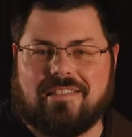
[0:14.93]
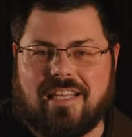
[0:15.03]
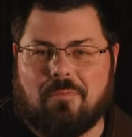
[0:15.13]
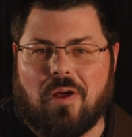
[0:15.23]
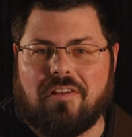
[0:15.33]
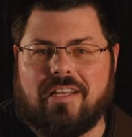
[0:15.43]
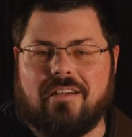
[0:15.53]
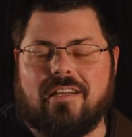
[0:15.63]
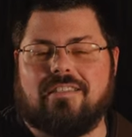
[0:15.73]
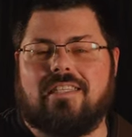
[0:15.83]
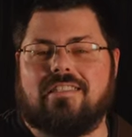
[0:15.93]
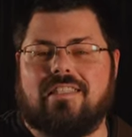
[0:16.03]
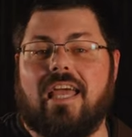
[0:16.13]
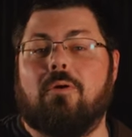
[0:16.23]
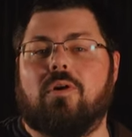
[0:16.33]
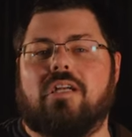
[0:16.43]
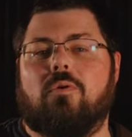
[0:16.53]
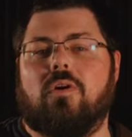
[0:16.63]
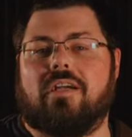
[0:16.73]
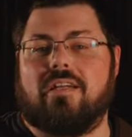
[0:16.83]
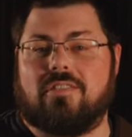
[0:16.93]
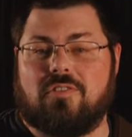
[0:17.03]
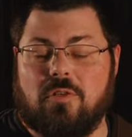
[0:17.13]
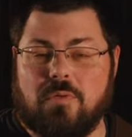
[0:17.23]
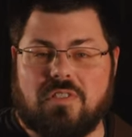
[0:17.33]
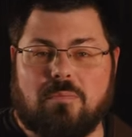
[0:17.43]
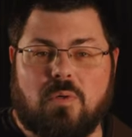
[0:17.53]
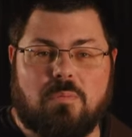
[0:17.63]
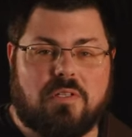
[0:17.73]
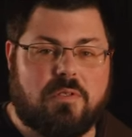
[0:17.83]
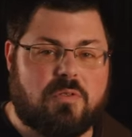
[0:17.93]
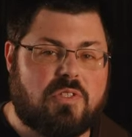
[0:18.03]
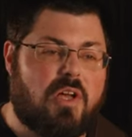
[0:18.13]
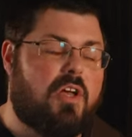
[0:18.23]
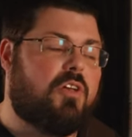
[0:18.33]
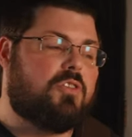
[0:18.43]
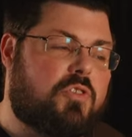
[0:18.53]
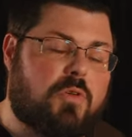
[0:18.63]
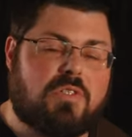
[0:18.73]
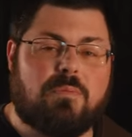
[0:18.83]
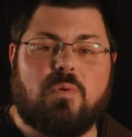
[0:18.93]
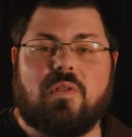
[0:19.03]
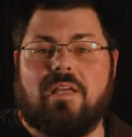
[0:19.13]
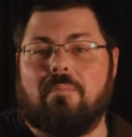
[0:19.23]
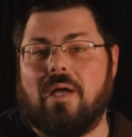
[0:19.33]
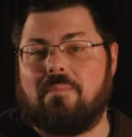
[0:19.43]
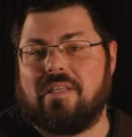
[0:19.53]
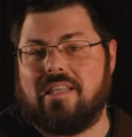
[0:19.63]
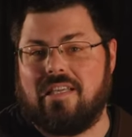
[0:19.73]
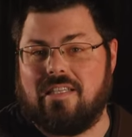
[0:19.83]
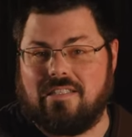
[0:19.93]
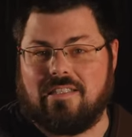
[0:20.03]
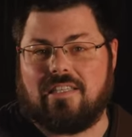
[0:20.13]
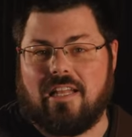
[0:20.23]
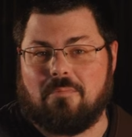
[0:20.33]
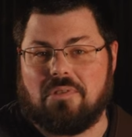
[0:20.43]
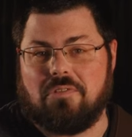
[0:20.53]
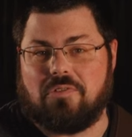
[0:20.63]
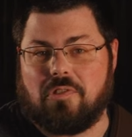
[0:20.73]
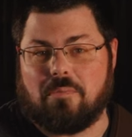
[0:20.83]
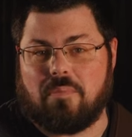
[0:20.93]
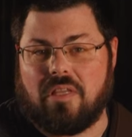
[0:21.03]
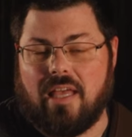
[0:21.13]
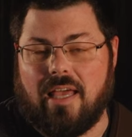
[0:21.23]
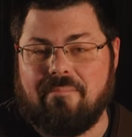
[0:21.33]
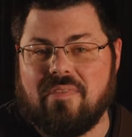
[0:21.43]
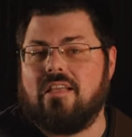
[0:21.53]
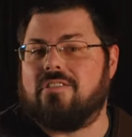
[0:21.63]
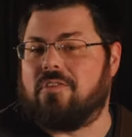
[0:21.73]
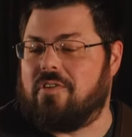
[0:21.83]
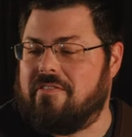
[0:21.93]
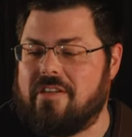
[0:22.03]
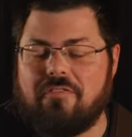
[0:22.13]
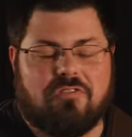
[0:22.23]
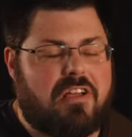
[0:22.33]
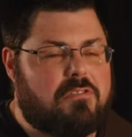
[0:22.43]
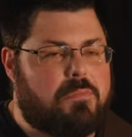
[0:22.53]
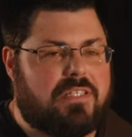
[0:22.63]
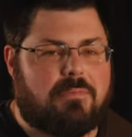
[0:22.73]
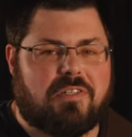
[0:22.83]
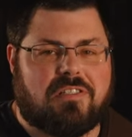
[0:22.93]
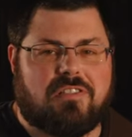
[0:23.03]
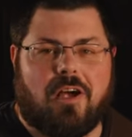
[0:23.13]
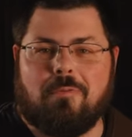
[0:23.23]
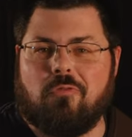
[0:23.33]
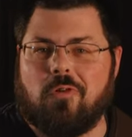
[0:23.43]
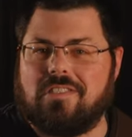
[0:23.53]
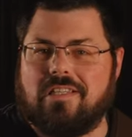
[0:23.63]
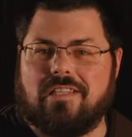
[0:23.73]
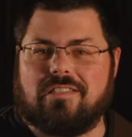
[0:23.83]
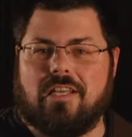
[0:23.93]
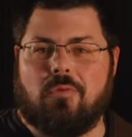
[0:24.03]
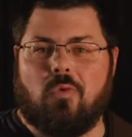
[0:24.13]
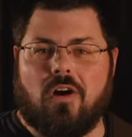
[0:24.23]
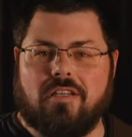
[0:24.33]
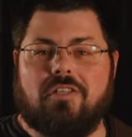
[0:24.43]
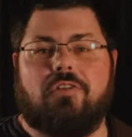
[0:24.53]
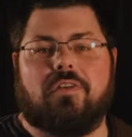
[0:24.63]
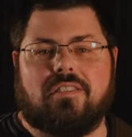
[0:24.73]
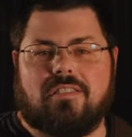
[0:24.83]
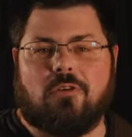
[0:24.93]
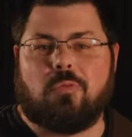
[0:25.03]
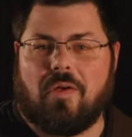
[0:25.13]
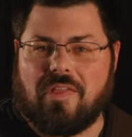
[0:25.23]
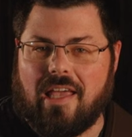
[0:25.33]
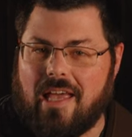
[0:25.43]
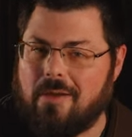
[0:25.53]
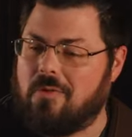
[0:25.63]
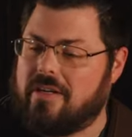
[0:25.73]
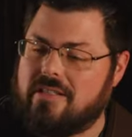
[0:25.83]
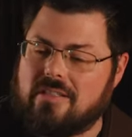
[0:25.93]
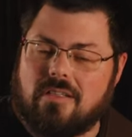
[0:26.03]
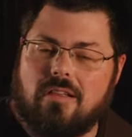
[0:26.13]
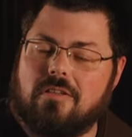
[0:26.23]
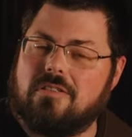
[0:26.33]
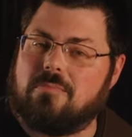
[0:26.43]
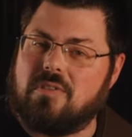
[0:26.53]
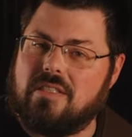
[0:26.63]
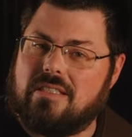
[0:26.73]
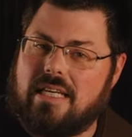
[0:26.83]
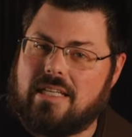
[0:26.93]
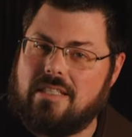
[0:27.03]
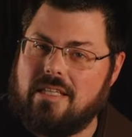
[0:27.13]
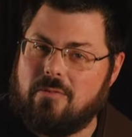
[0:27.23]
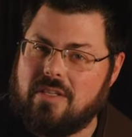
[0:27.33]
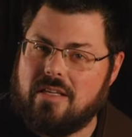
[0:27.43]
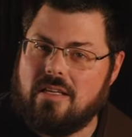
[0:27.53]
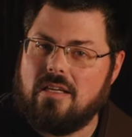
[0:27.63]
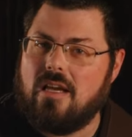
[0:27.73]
Dave Brown here, and today we're gonna work on a super simple blues. So simple, it might be the easiest kind of blues you can play. So even if you've never picked up the guitar before, today's day one, you can still probably hang. We're gonna learn some good technique with it.